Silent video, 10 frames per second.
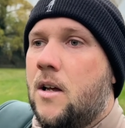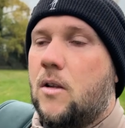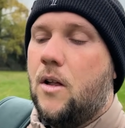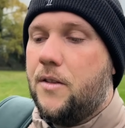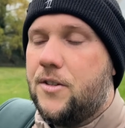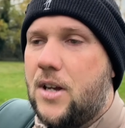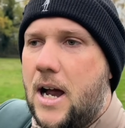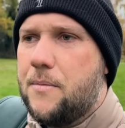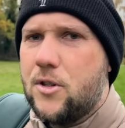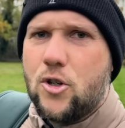a lot of the
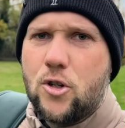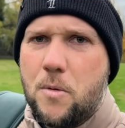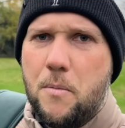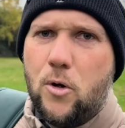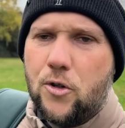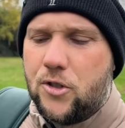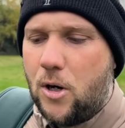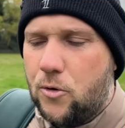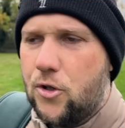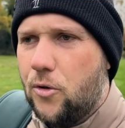times it's just going to be more
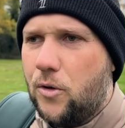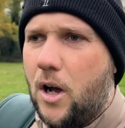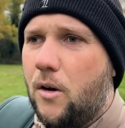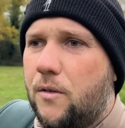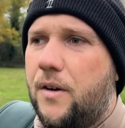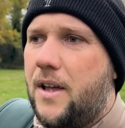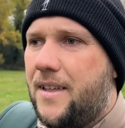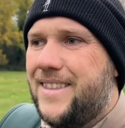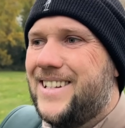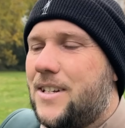social golf,
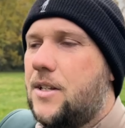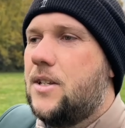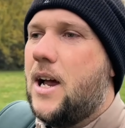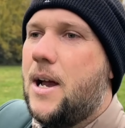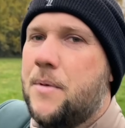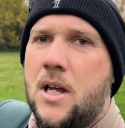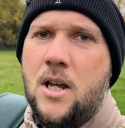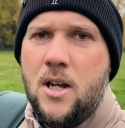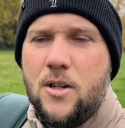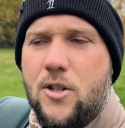and this is the time
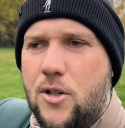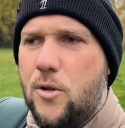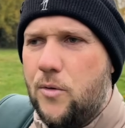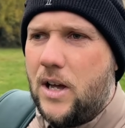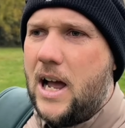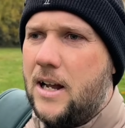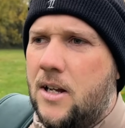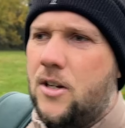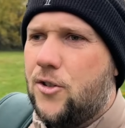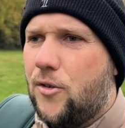to do that,
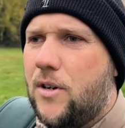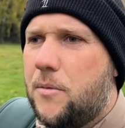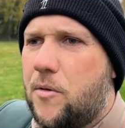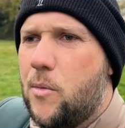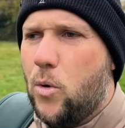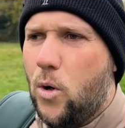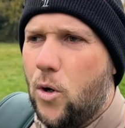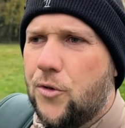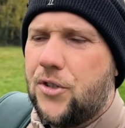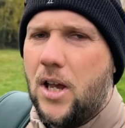to reap the
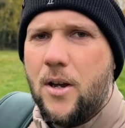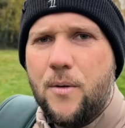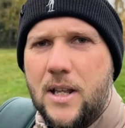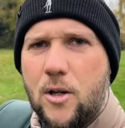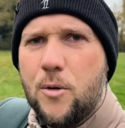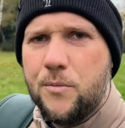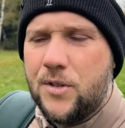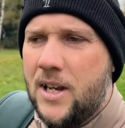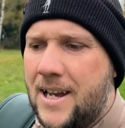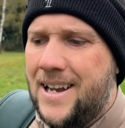rewards when it comes
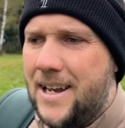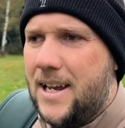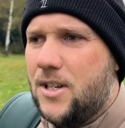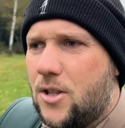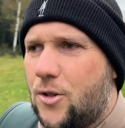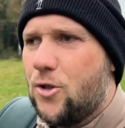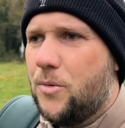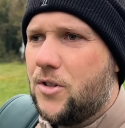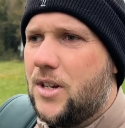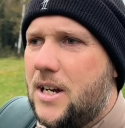into the summer
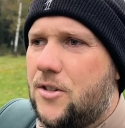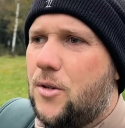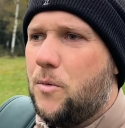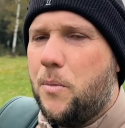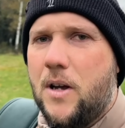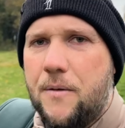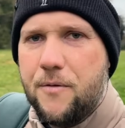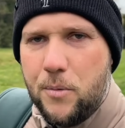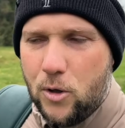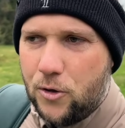season. We're playing
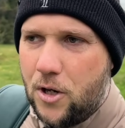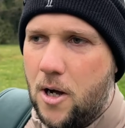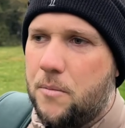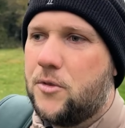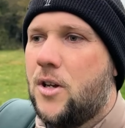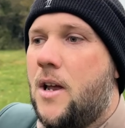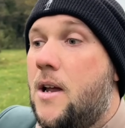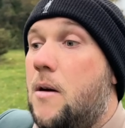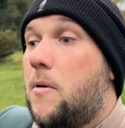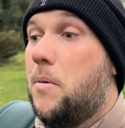for board comps,
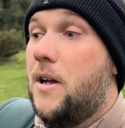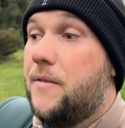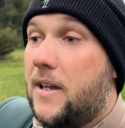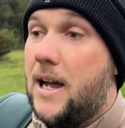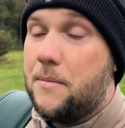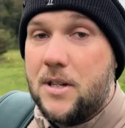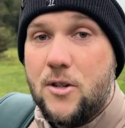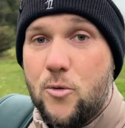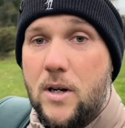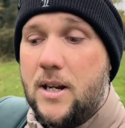we're playing for
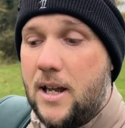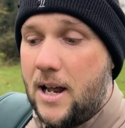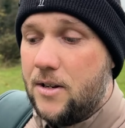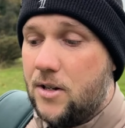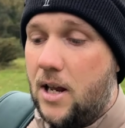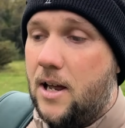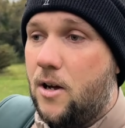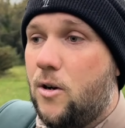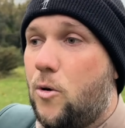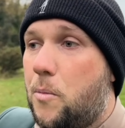captain's weekend,
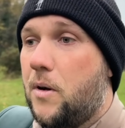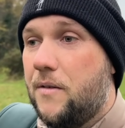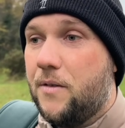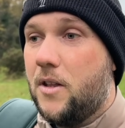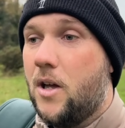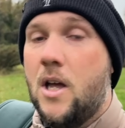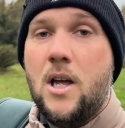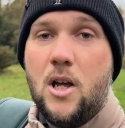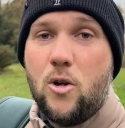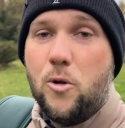or we're playing for the
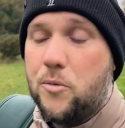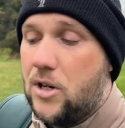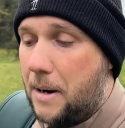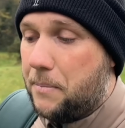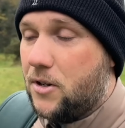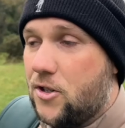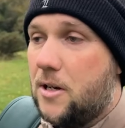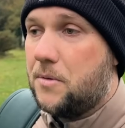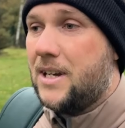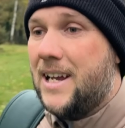club
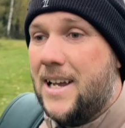championships.